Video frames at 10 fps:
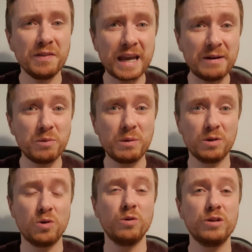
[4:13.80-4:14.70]
Then we
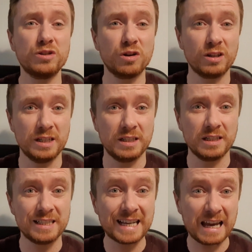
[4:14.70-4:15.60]
will co-construct it
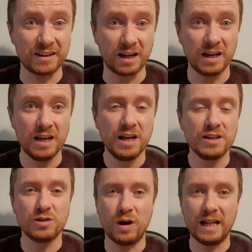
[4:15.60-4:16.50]
together.
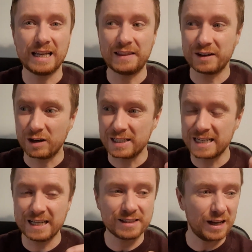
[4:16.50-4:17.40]
So I'll get their
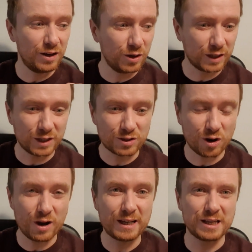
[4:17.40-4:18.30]
ideas, I'll look at the
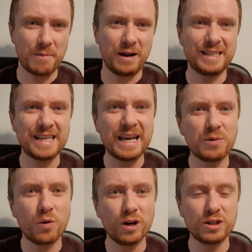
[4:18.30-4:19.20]
drawings, I might
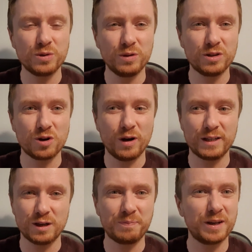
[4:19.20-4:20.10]
take one or two of the
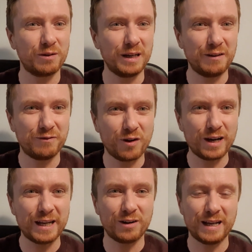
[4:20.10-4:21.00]
drawings up that are really
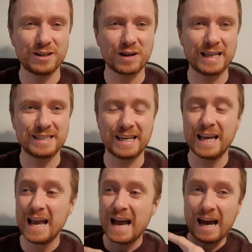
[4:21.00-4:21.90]
funny or
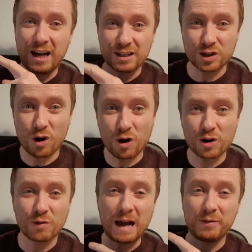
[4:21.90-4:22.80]
interesting, and I'll
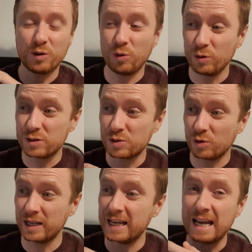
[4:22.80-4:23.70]
talk around the whole
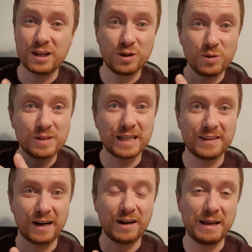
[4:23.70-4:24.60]
story again using
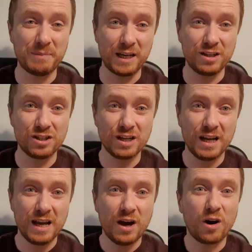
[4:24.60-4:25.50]
their image
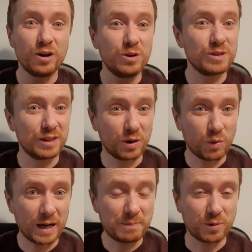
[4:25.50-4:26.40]
or using their
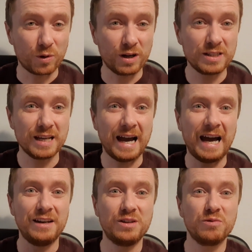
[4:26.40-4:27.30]
whiteboard,
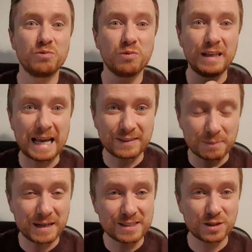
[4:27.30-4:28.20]
and let
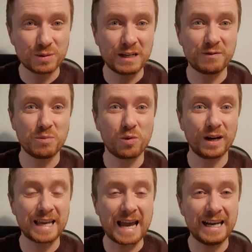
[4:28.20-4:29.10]
them listen to it even more
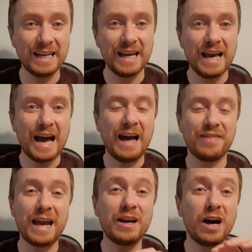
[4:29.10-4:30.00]
again. And
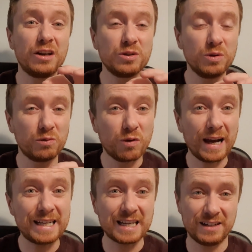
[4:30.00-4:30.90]
then I'll do a
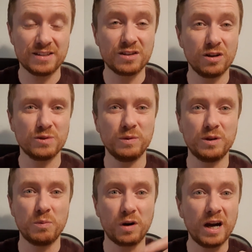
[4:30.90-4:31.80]
write and discuss with
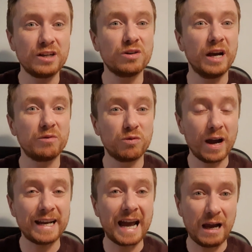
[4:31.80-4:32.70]
them, where I try and
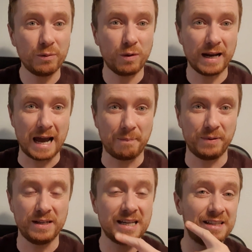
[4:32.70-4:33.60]
write out what
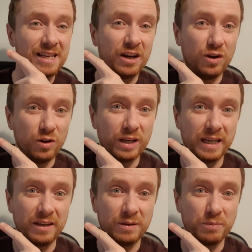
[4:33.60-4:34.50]
happened as they're
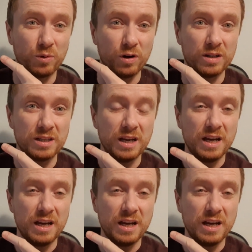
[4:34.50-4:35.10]
looking at the board.